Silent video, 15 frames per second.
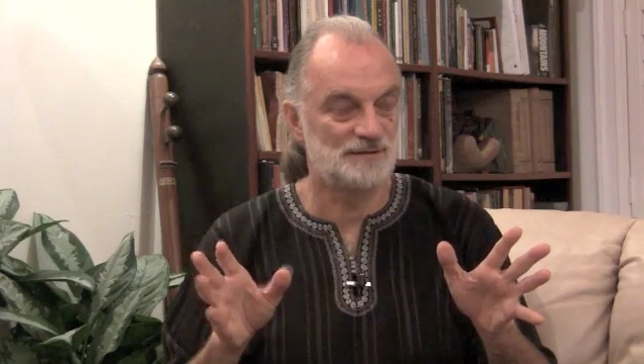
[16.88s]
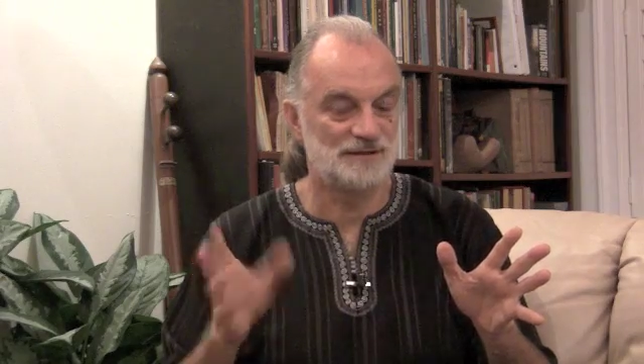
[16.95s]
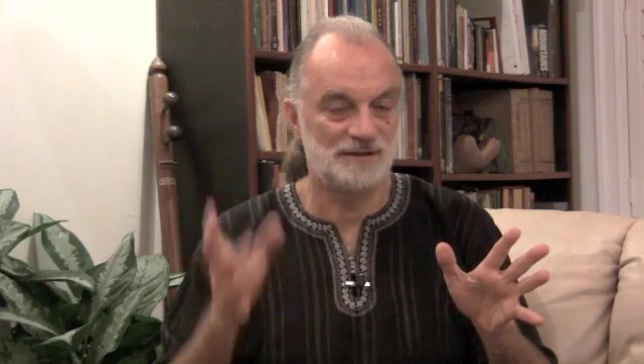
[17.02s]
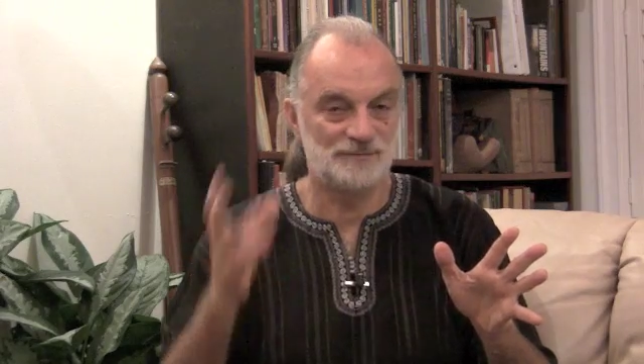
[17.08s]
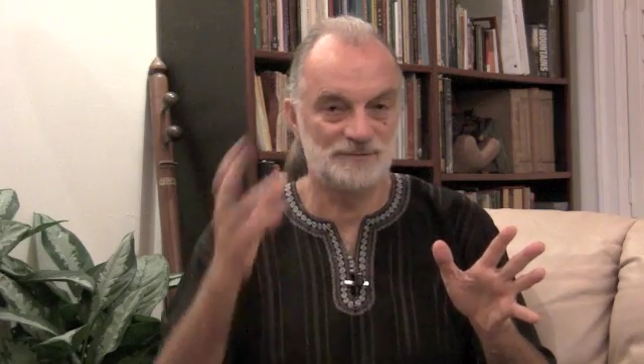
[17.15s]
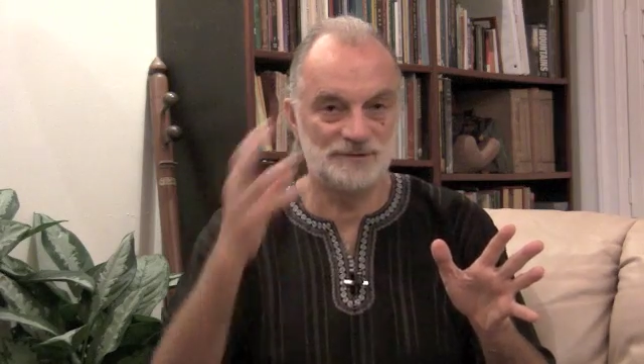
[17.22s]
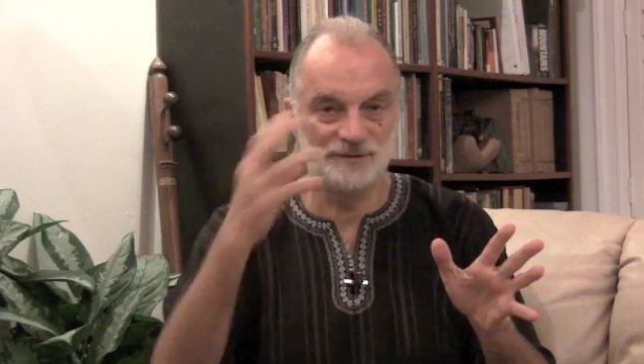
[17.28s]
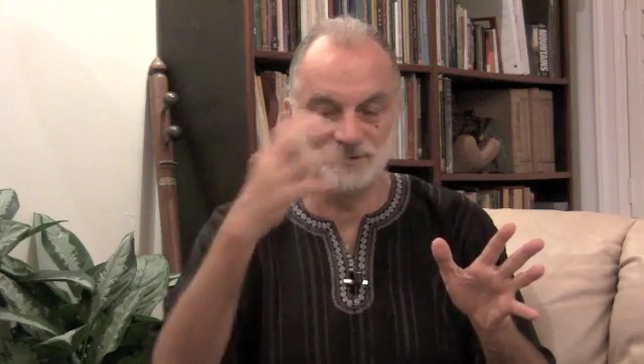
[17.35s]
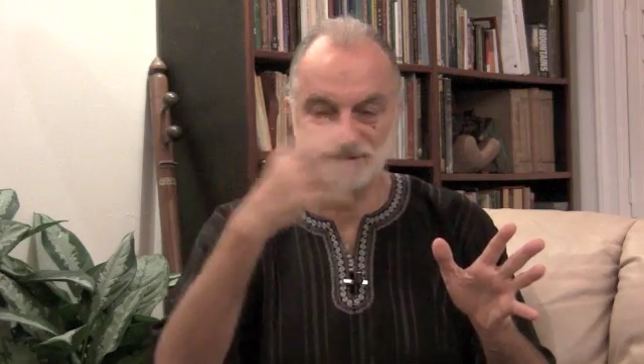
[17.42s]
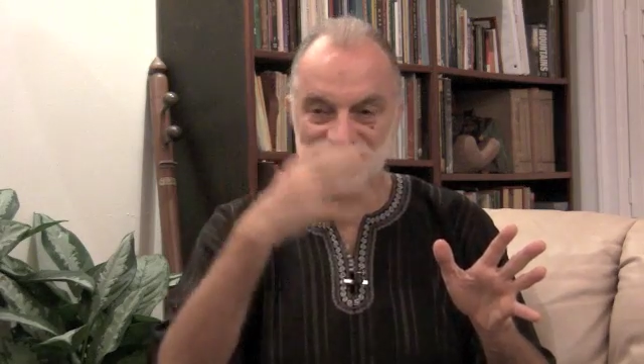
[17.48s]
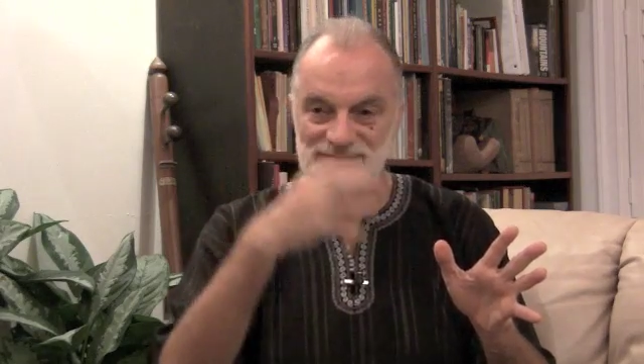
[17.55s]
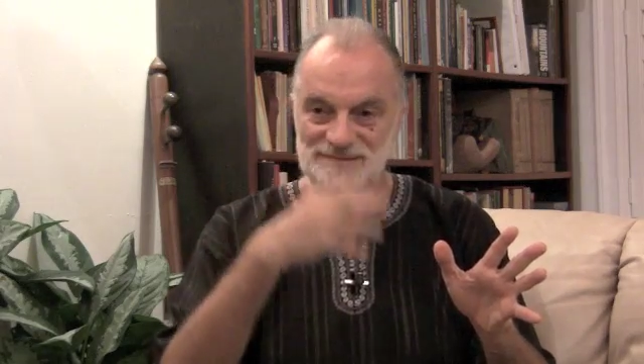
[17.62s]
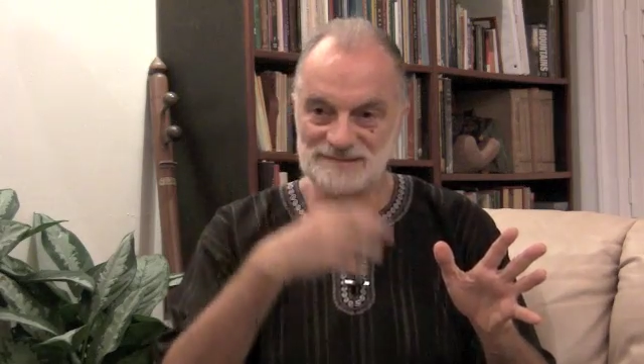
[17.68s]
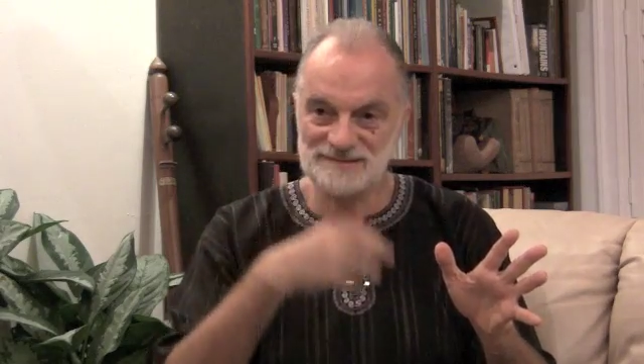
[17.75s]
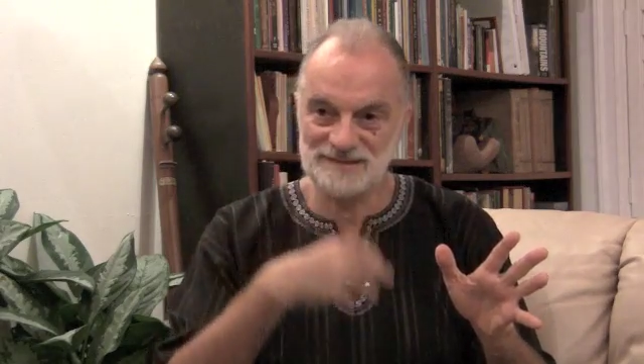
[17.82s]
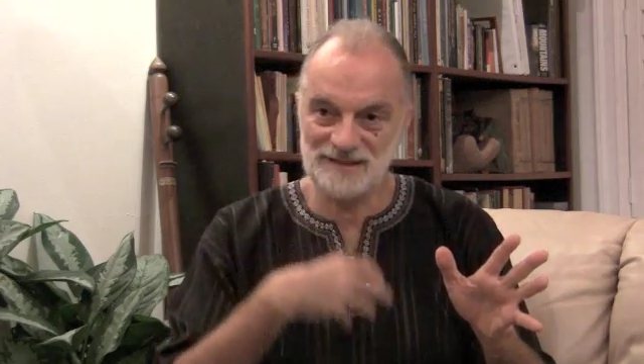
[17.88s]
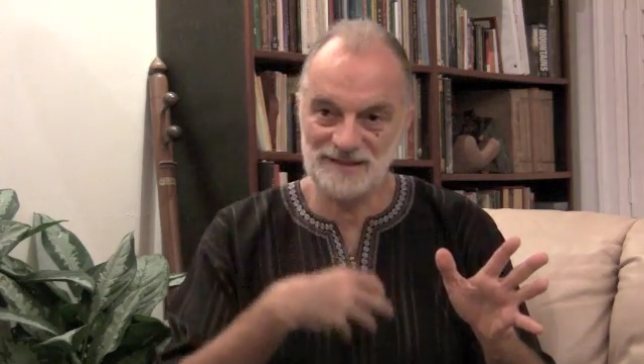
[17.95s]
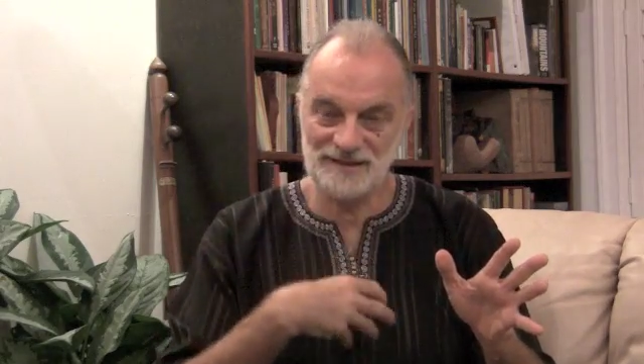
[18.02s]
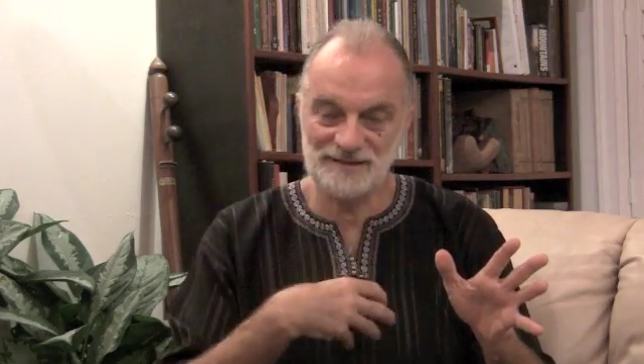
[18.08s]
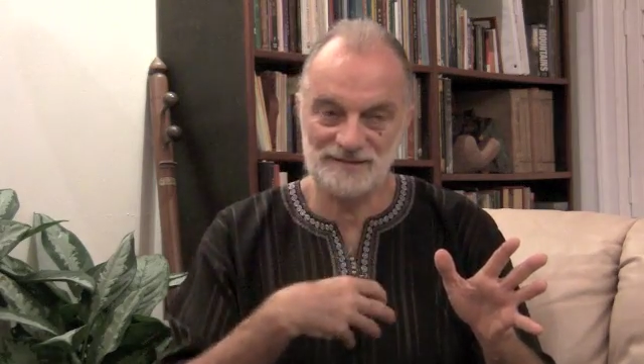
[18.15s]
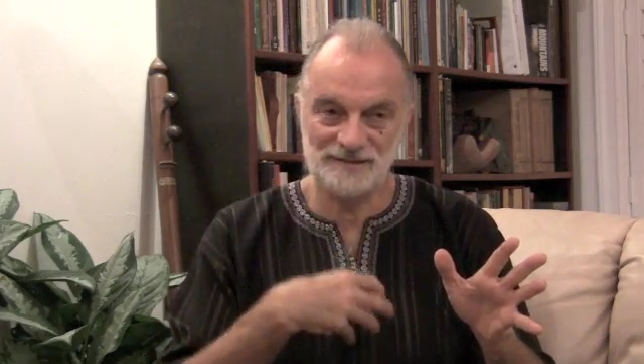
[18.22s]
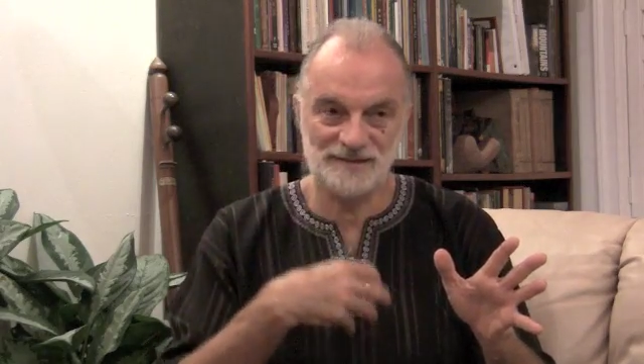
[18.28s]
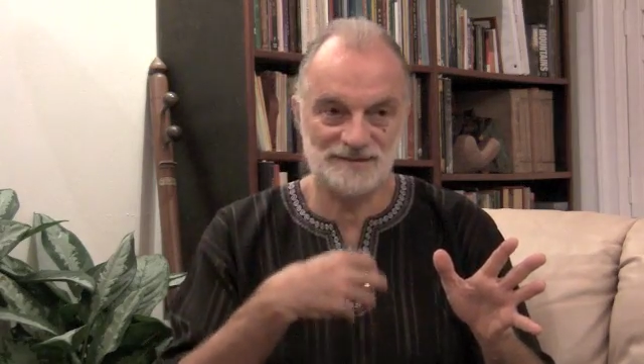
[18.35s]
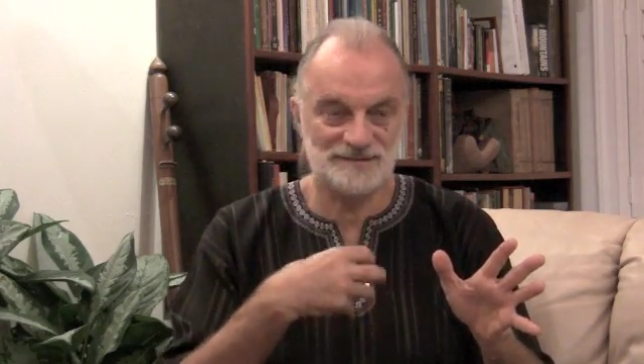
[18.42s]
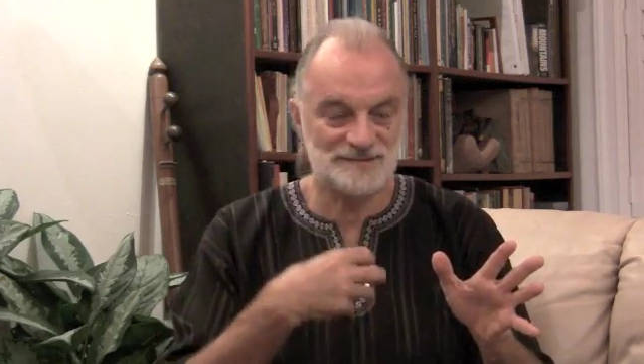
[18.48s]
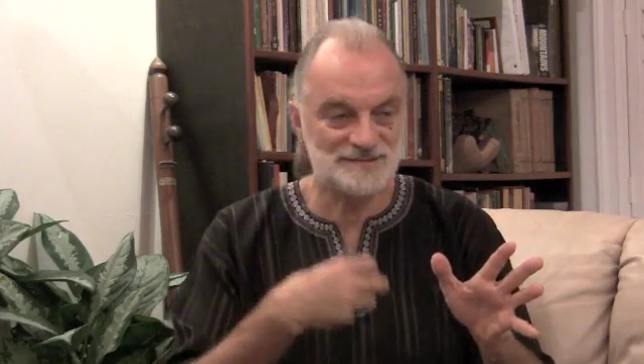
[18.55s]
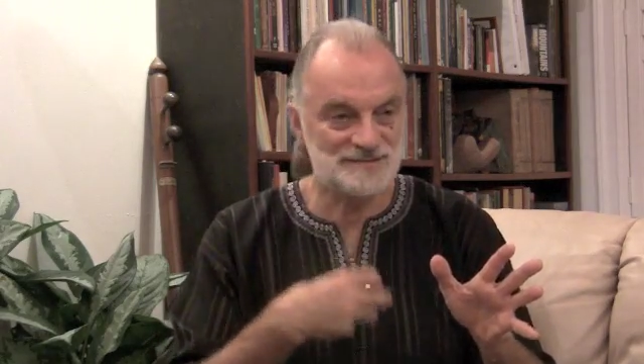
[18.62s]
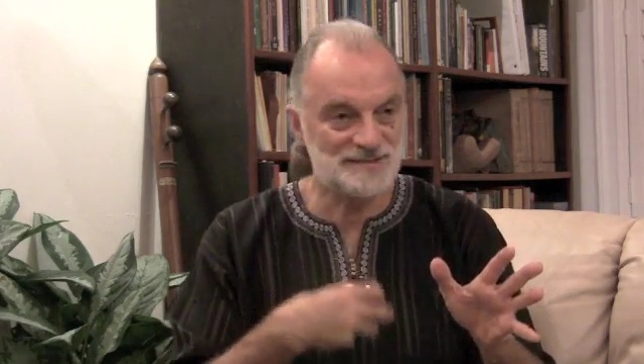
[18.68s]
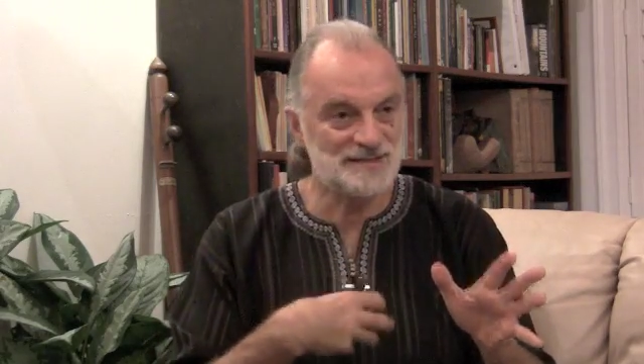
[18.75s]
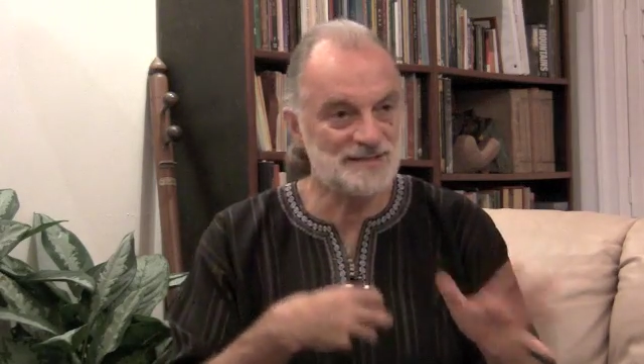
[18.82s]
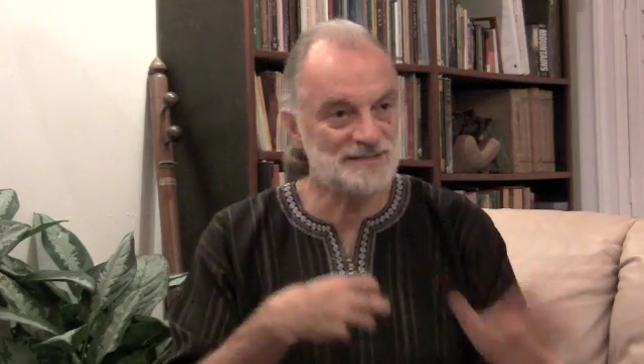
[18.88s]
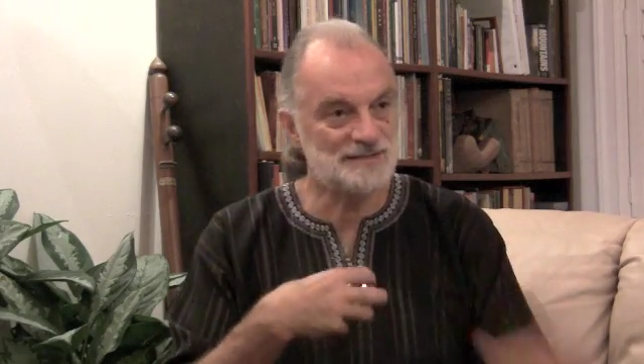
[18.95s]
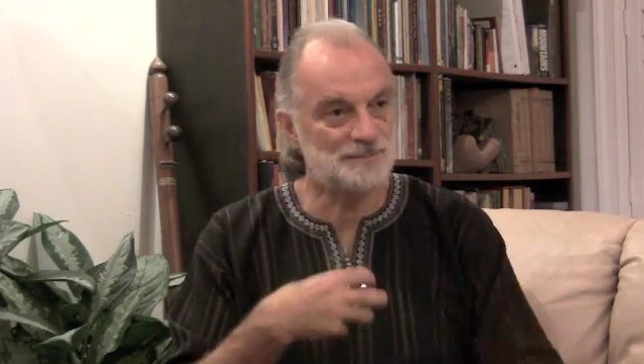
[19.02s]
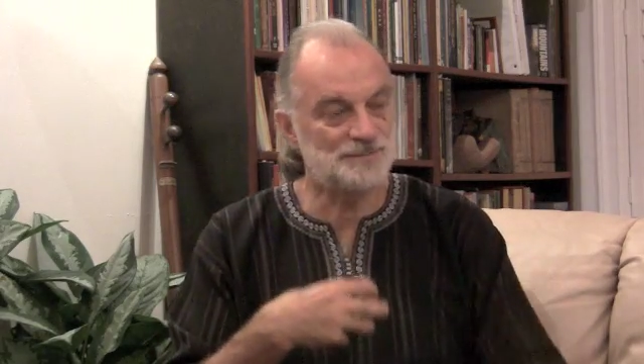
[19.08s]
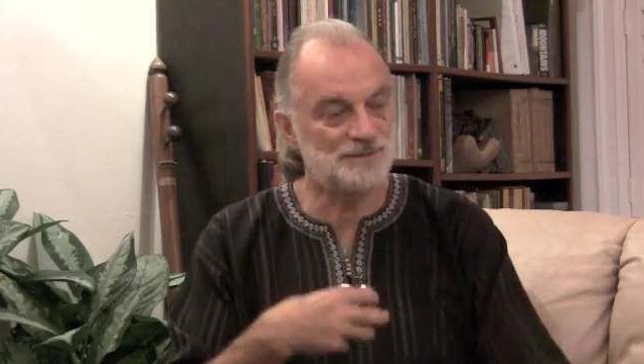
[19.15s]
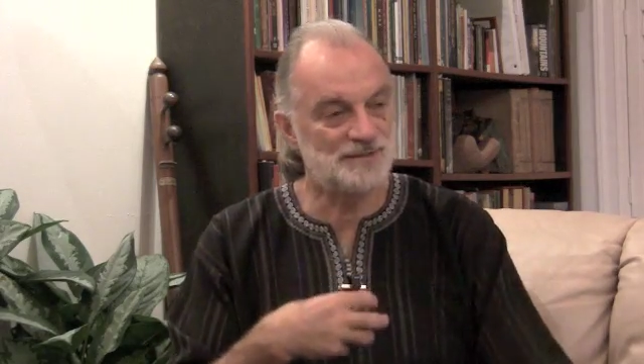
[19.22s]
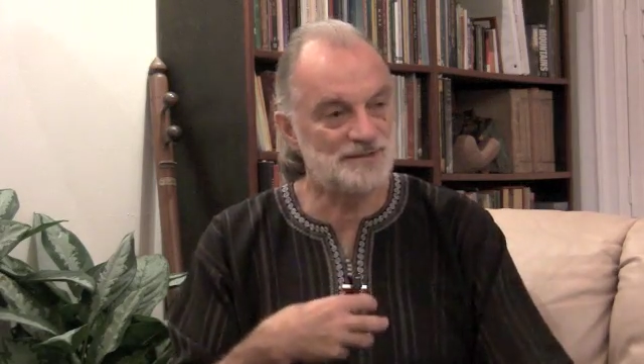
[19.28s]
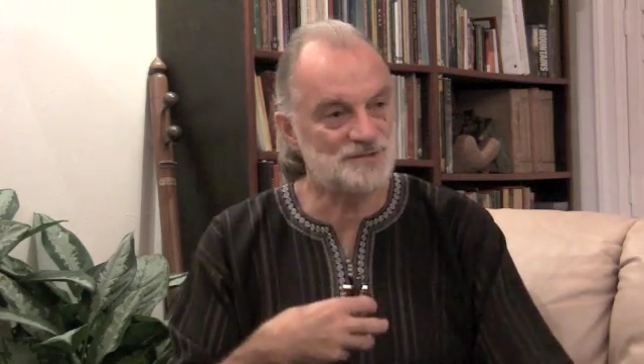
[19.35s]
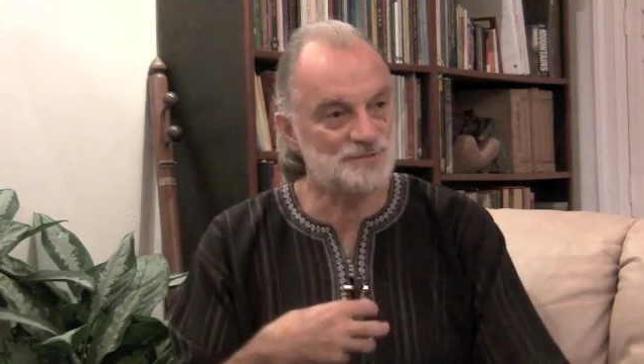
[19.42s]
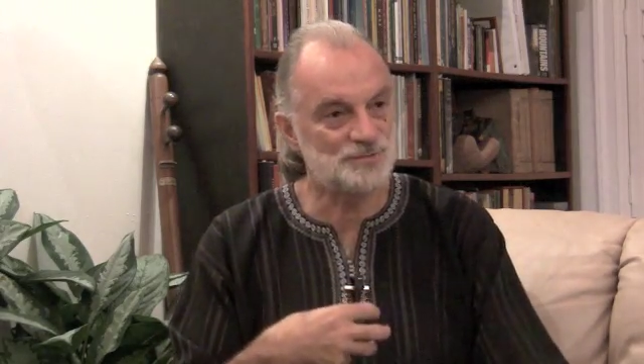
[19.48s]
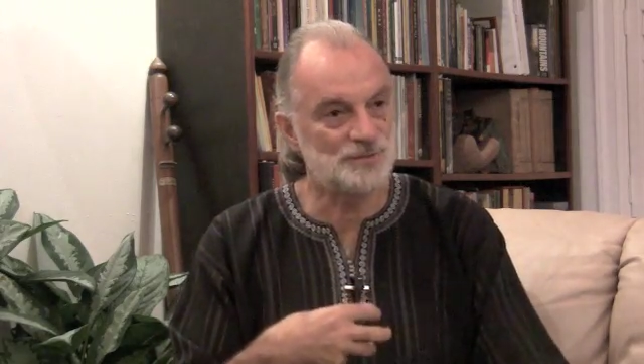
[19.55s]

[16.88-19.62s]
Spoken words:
Can we look inside and see the place